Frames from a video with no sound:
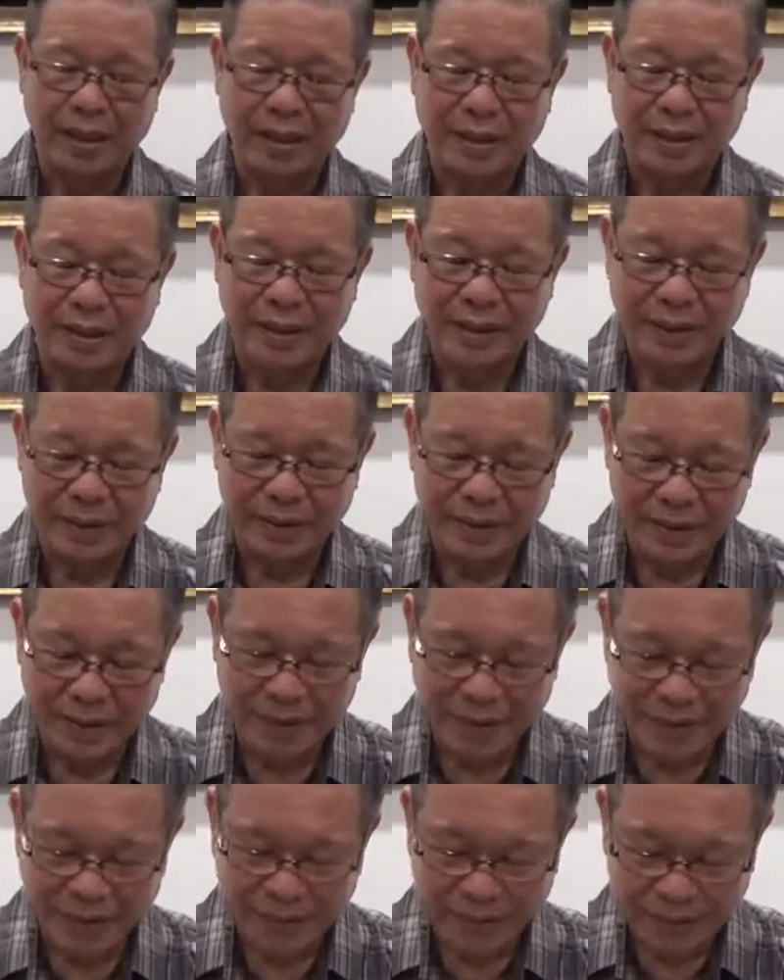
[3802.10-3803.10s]
All right,
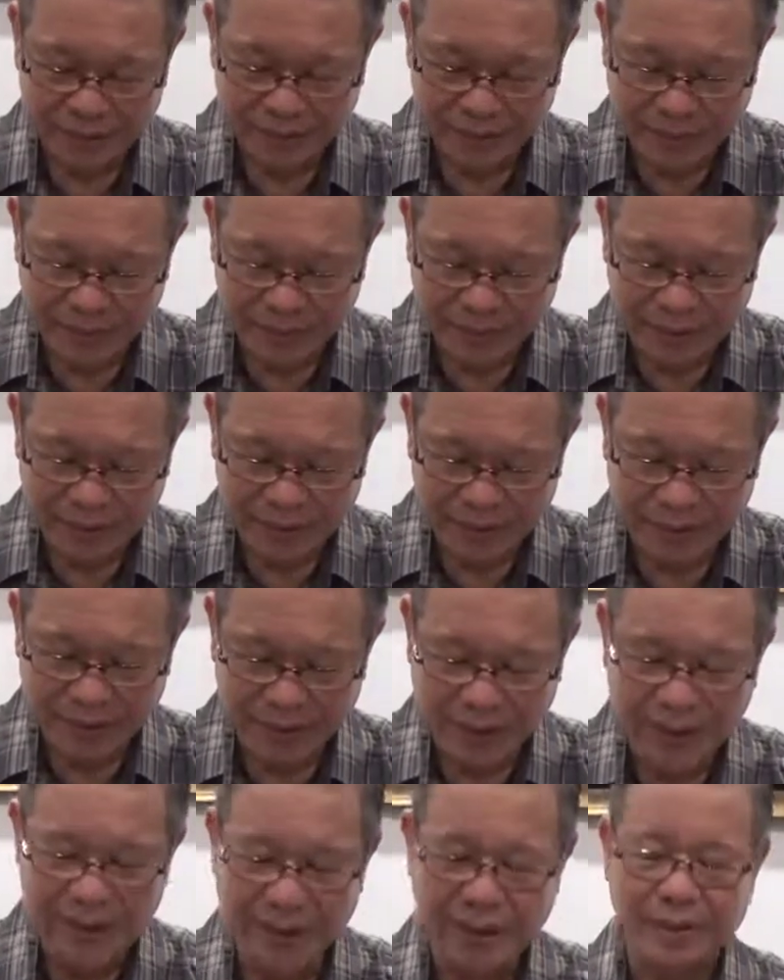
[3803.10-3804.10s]
so right
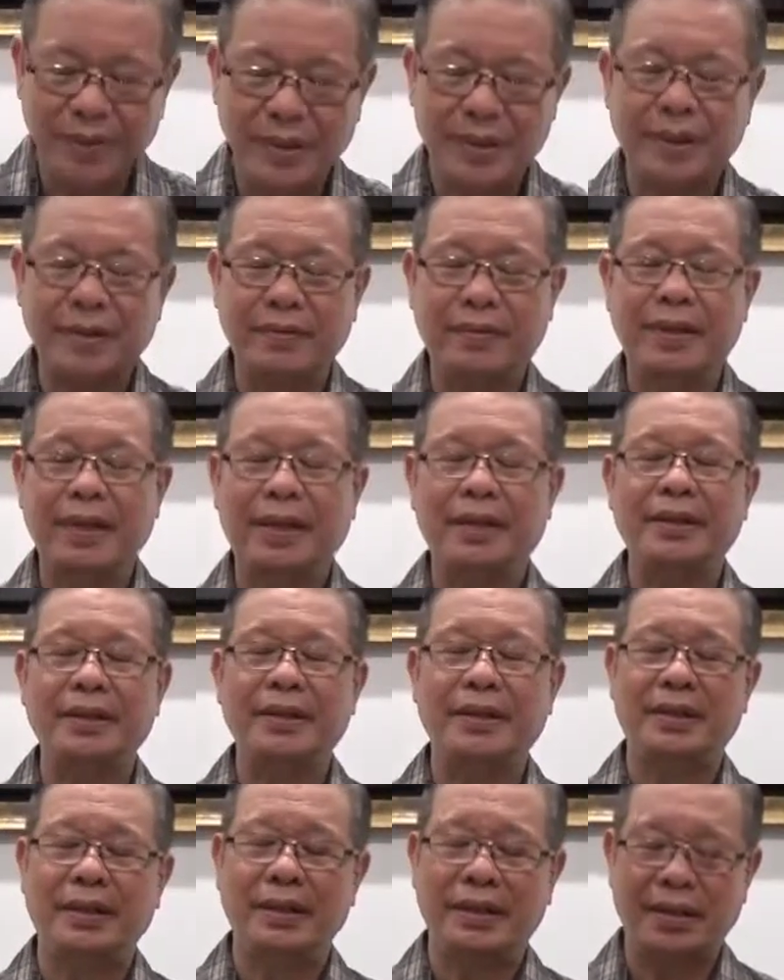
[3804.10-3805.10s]
today we have
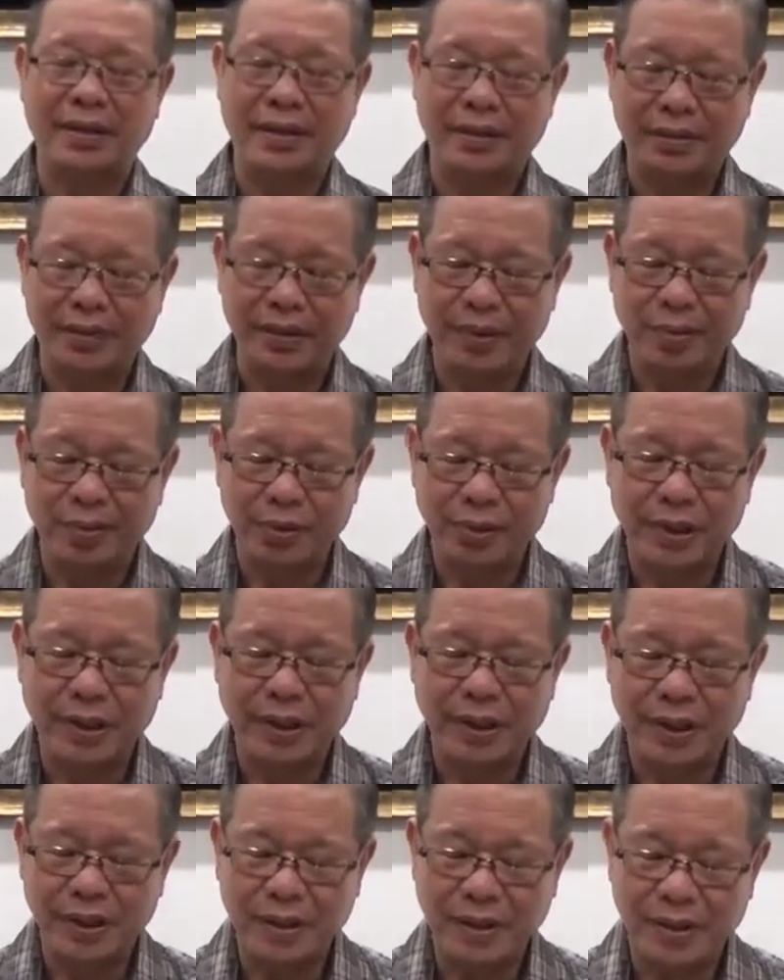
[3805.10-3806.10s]
studied Vimutta
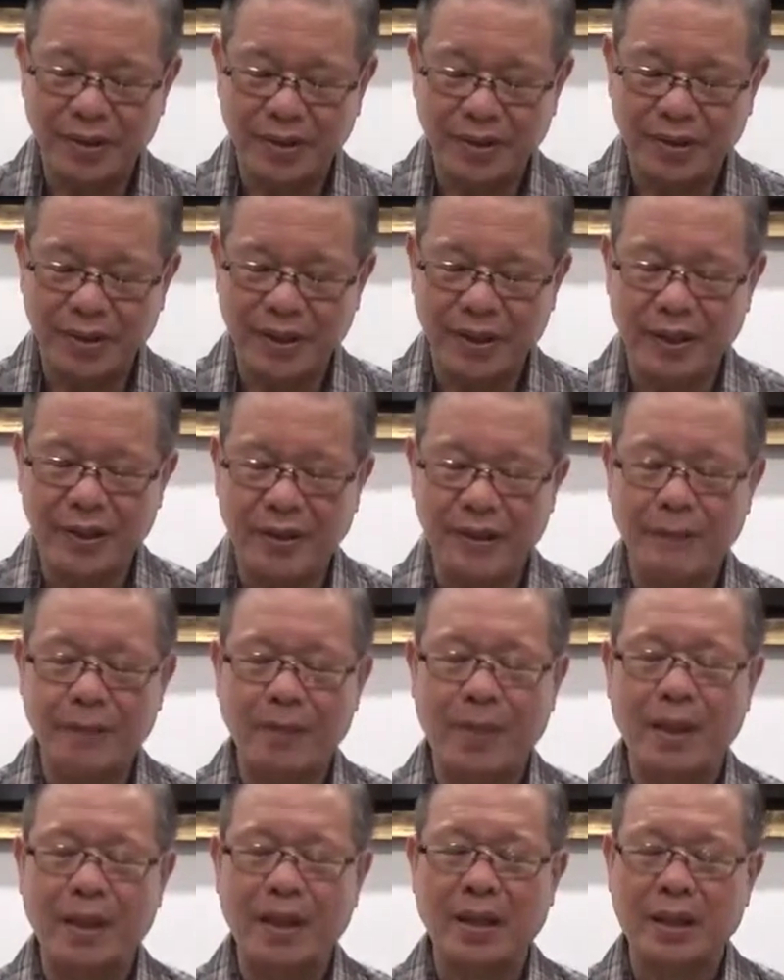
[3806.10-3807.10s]
Yatana Sutta
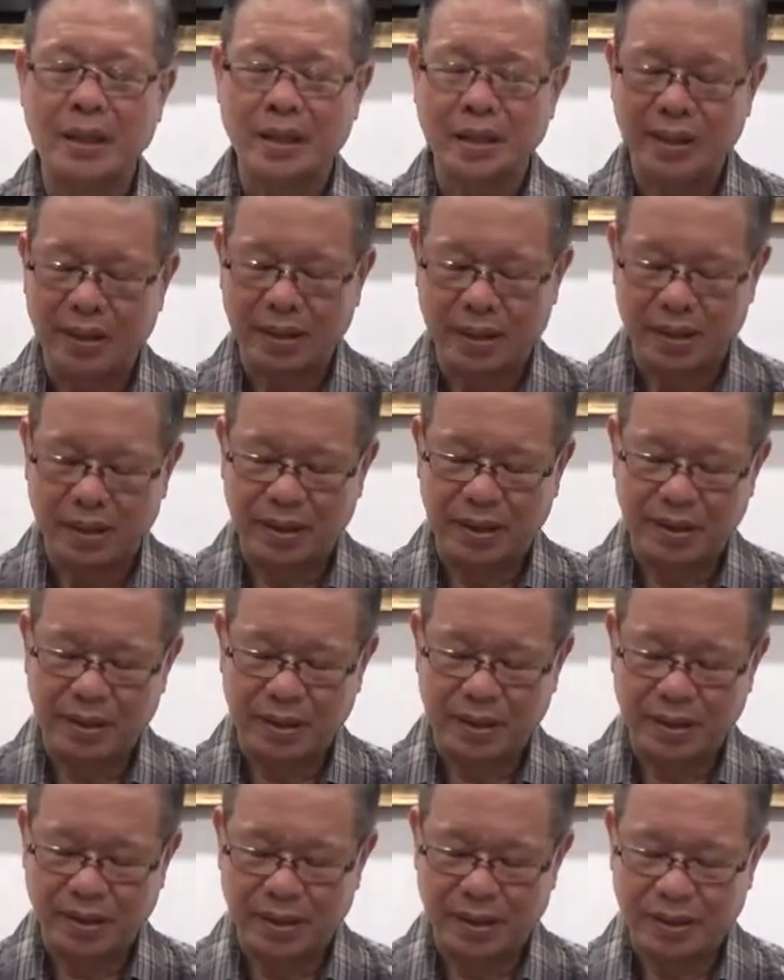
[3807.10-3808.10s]

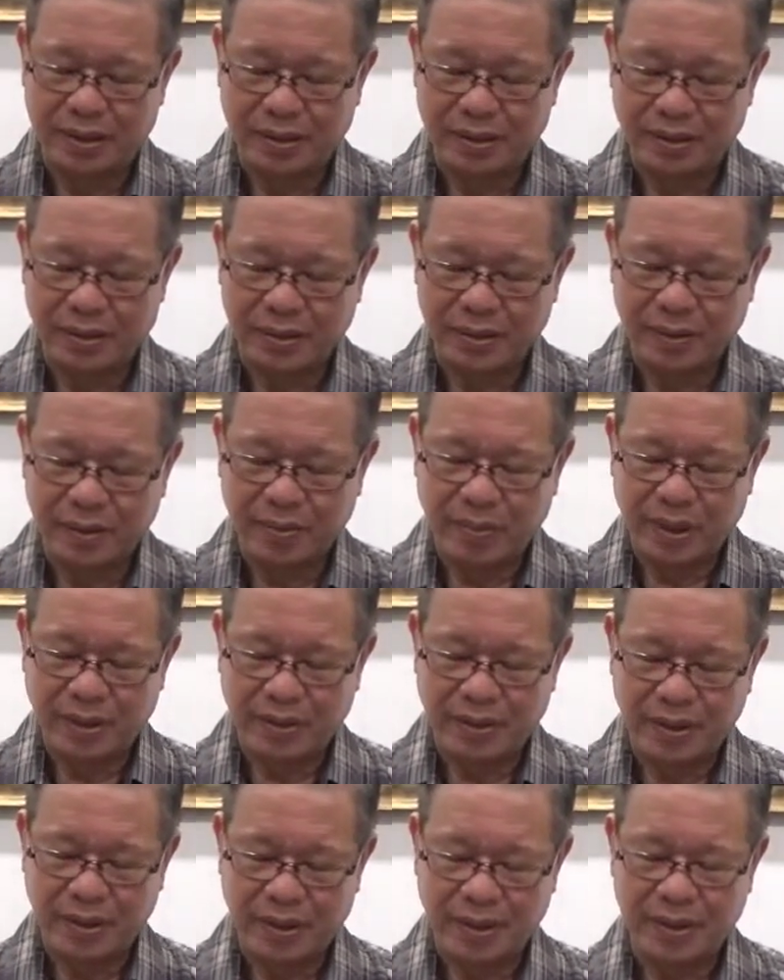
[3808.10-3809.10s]
and also
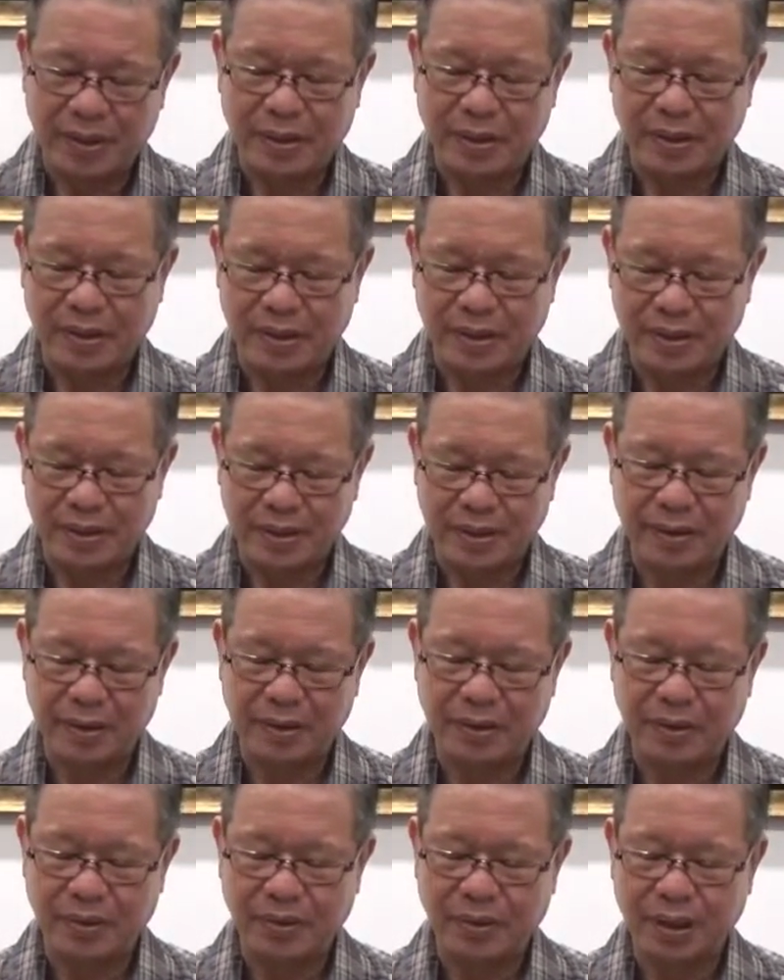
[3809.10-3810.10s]
about the
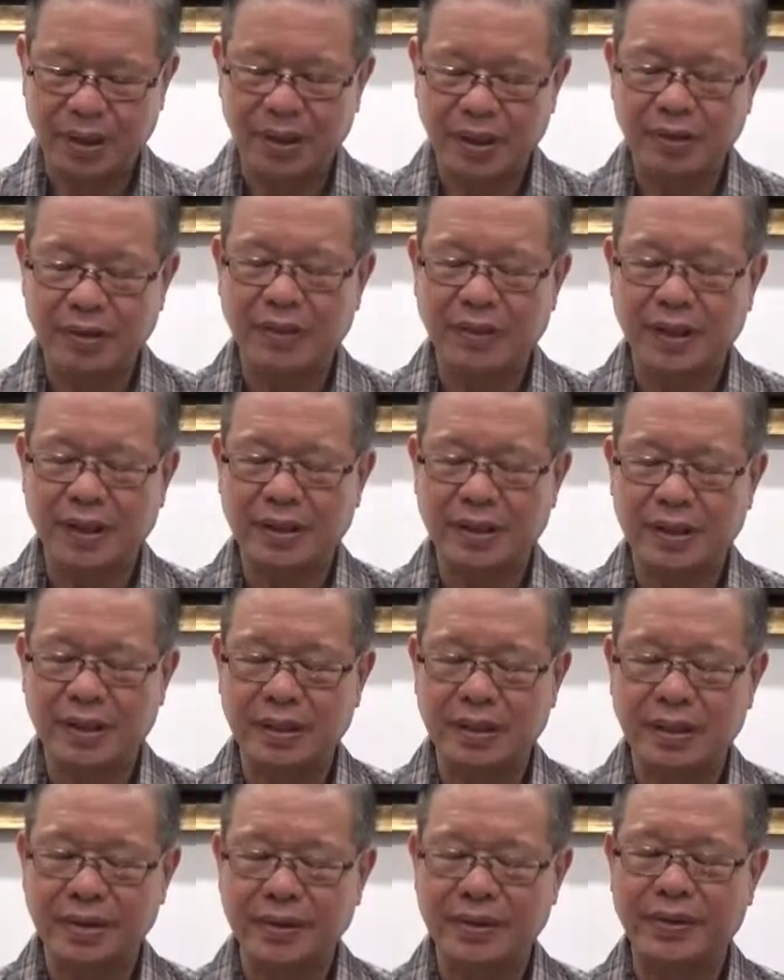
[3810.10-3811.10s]
awakening
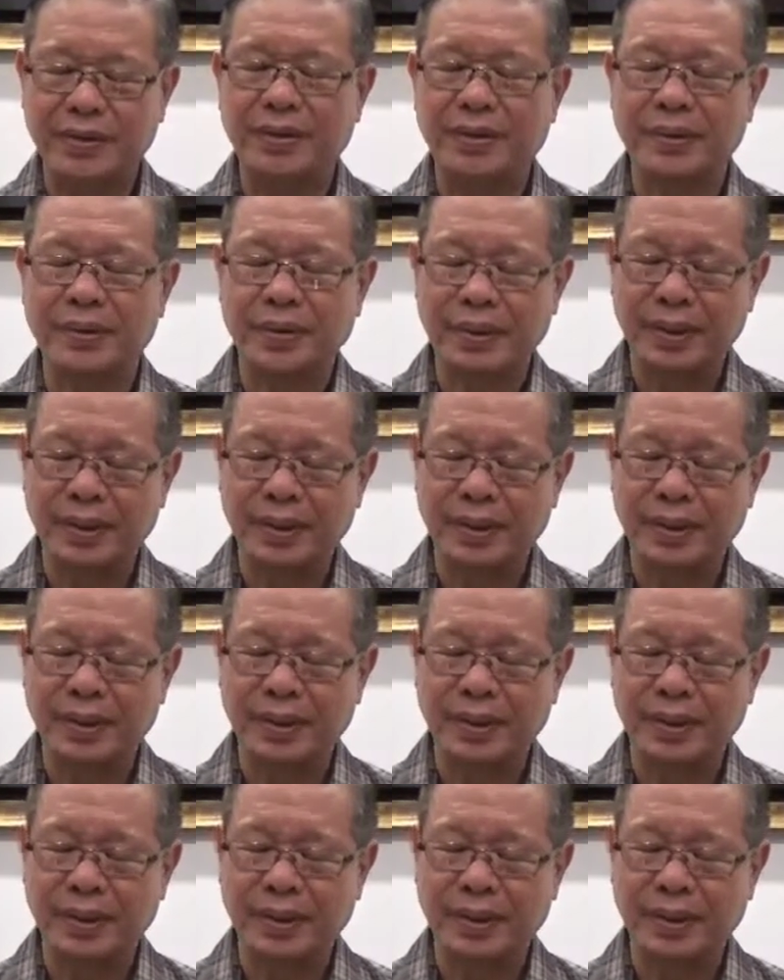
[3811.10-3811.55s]
factors.